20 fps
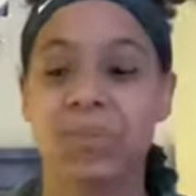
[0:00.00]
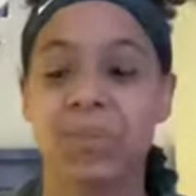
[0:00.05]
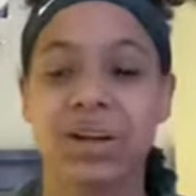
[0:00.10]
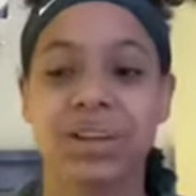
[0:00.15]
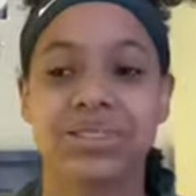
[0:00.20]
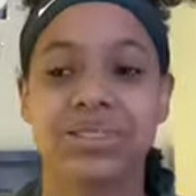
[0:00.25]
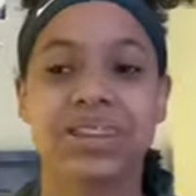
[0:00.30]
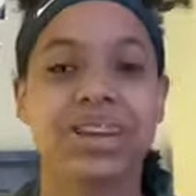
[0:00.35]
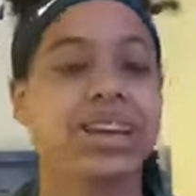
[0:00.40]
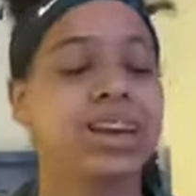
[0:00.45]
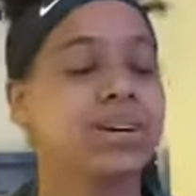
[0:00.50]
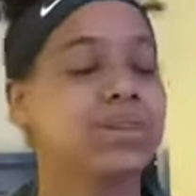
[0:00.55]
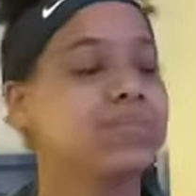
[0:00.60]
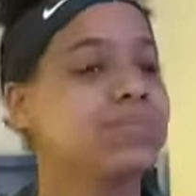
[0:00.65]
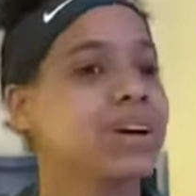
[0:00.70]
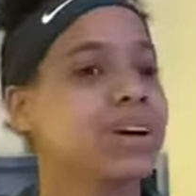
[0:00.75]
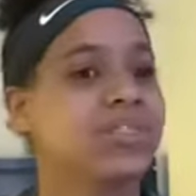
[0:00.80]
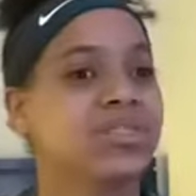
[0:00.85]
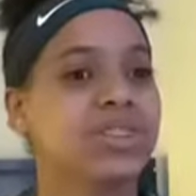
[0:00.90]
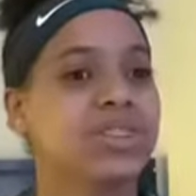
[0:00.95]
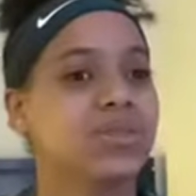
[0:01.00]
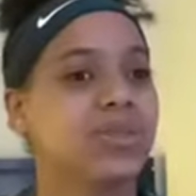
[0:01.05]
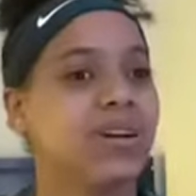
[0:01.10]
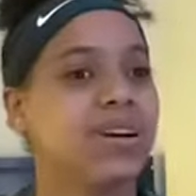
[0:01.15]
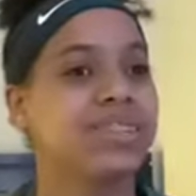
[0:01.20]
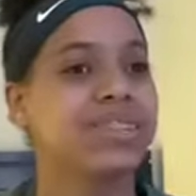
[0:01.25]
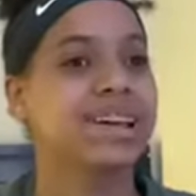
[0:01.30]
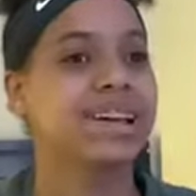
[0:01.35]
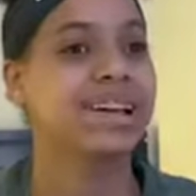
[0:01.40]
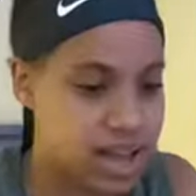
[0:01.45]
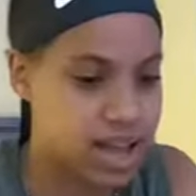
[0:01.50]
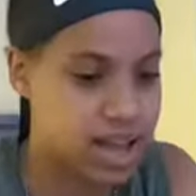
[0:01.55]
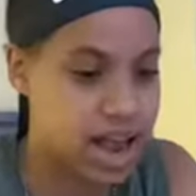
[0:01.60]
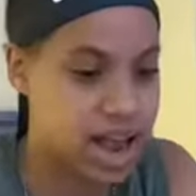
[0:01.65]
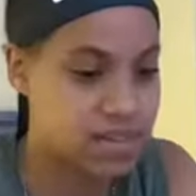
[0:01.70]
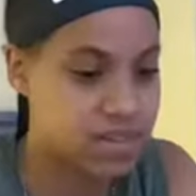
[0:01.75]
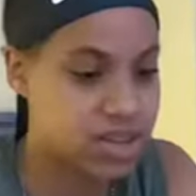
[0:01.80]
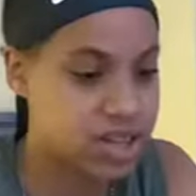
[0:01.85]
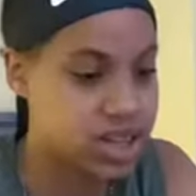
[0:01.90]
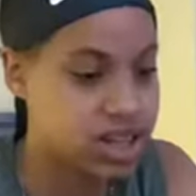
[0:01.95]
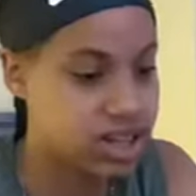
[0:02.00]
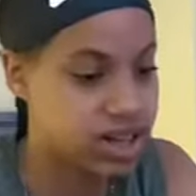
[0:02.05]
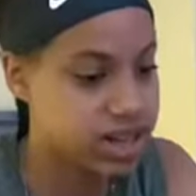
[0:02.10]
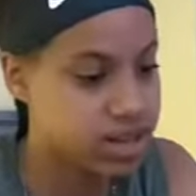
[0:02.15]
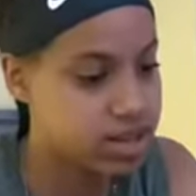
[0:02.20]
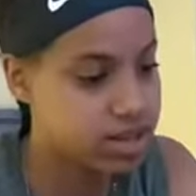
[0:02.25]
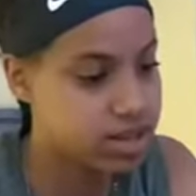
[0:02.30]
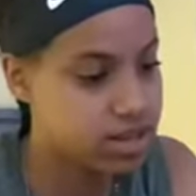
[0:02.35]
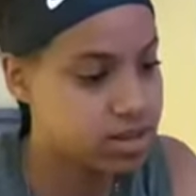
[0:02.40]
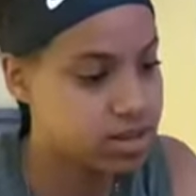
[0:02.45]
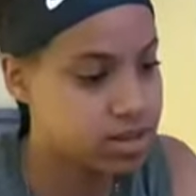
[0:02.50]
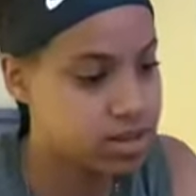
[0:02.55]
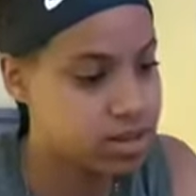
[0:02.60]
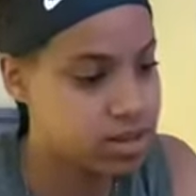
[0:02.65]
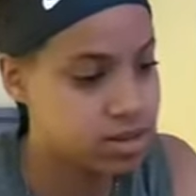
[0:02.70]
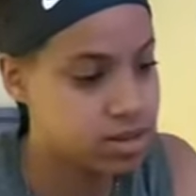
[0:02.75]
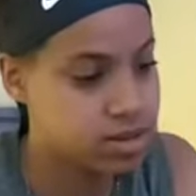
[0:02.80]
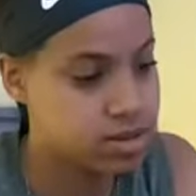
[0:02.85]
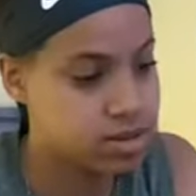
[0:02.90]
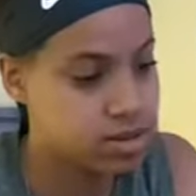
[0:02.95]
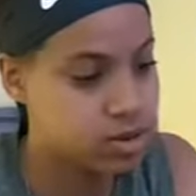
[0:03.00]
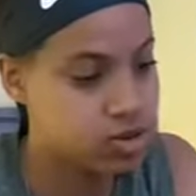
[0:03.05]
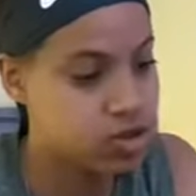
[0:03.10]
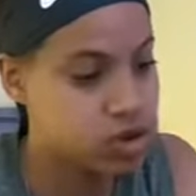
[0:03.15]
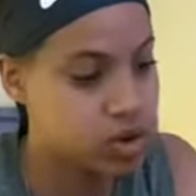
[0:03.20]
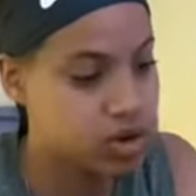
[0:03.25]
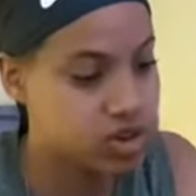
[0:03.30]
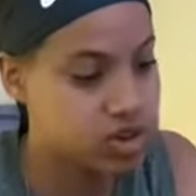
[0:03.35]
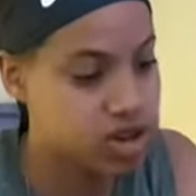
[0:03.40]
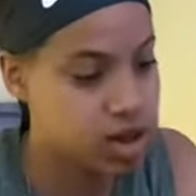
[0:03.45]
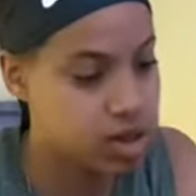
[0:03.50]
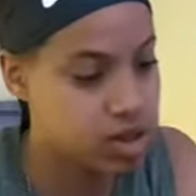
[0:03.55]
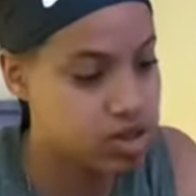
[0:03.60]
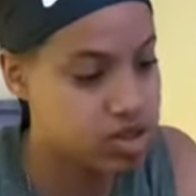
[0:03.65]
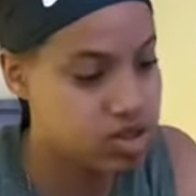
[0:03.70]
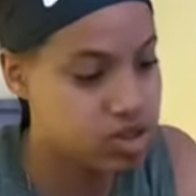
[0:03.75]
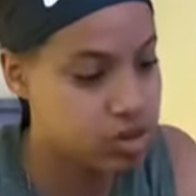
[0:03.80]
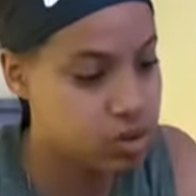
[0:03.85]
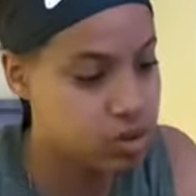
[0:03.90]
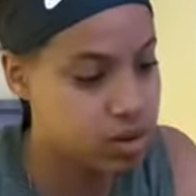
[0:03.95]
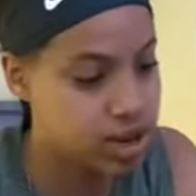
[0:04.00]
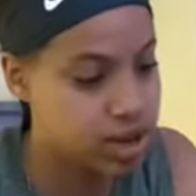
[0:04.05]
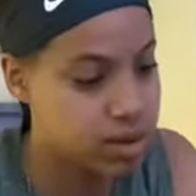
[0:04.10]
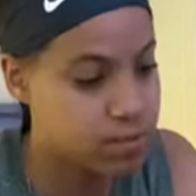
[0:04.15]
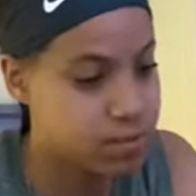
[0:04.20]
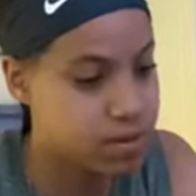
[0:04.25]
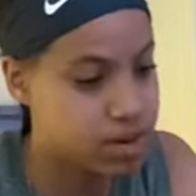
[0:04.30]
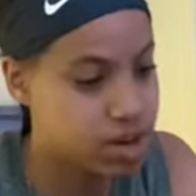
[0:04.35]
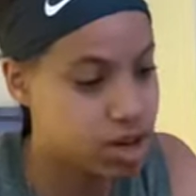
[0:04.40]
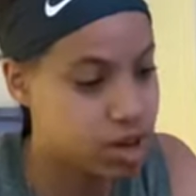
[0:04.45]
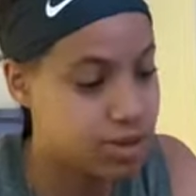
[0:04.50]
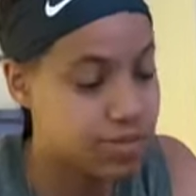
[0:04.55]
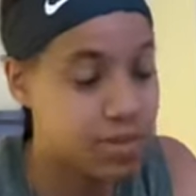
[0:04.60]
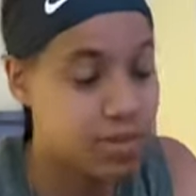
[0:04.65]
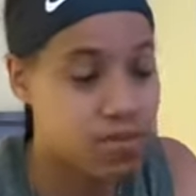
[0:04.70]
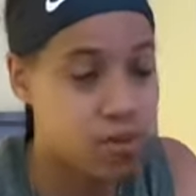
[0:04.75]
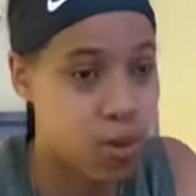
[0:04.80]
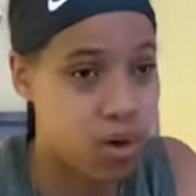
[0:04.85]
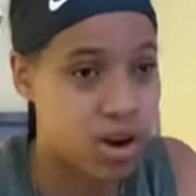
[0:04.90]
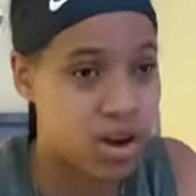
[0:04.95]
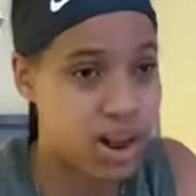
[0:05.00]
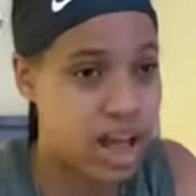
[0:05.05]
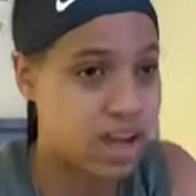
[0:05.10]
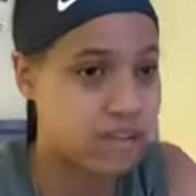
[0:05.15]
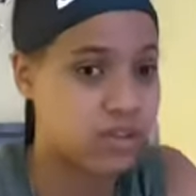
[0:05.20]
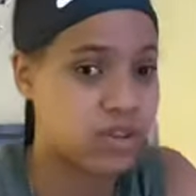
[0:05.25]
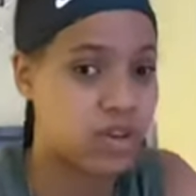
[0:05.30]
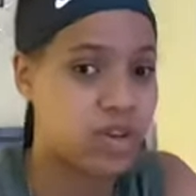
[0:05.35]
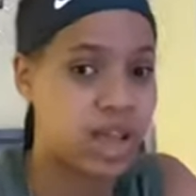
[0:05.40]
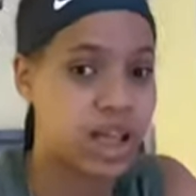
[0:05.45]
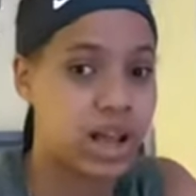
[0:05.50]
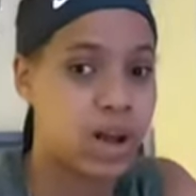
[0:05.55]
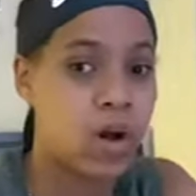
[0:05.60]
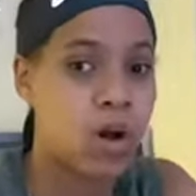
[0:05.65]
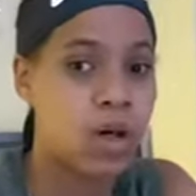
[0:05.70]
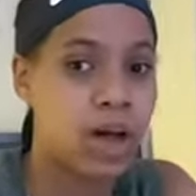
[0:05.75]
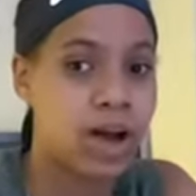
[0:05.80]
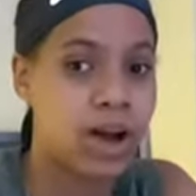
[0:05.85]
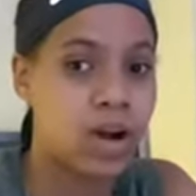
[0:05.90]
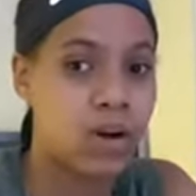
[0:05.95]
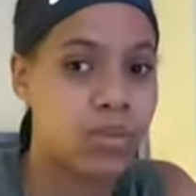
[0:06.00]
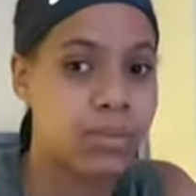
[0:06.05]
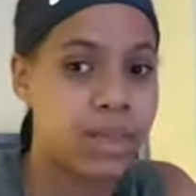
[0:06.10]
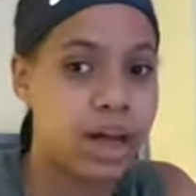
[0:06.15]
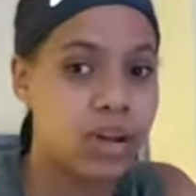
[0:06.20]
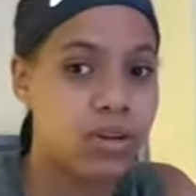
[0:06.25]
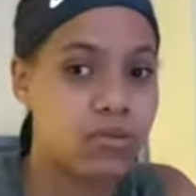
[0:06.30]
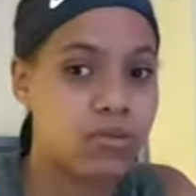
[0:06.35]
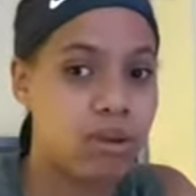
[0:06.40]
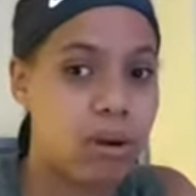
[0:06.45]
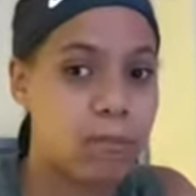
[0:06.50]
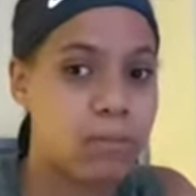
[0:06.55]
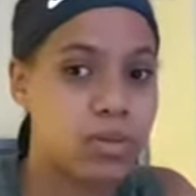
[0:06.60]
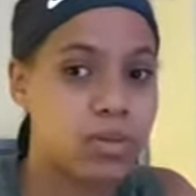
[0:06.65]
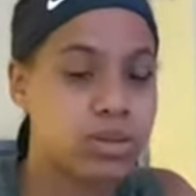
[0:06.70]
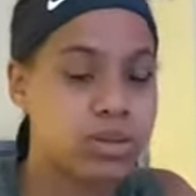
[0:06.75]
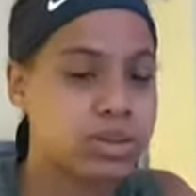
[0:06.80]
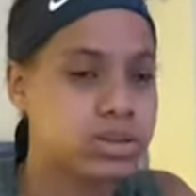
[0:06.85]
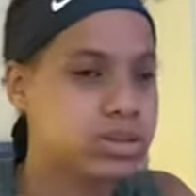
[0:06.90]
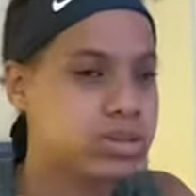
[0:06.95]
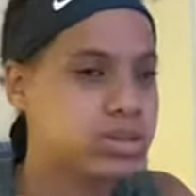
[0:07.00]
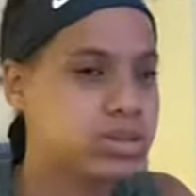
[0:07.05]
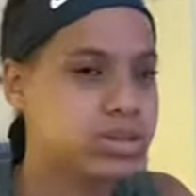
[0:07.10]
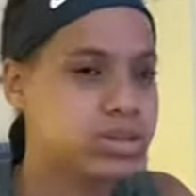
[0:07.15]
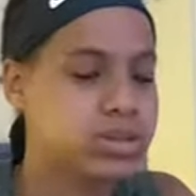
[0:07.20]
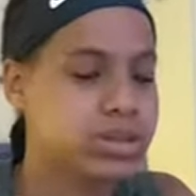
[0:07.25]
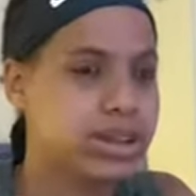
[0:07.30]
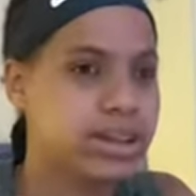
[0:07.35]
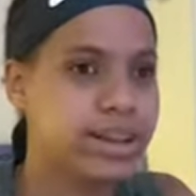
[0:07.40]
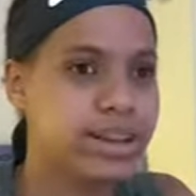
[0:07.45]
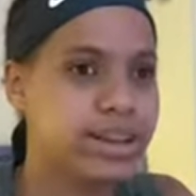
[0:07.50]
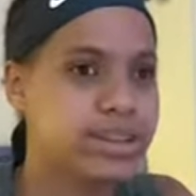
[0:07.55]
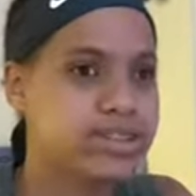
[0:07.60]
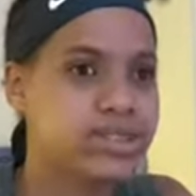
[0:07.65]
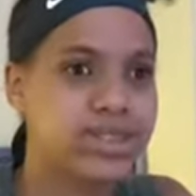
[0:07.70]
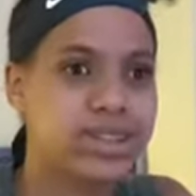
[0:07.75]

I'm like, damn, I really want that. Yeah, I really like Joey Janela too, and Penelope Ford after like All Out, that Rumble thing.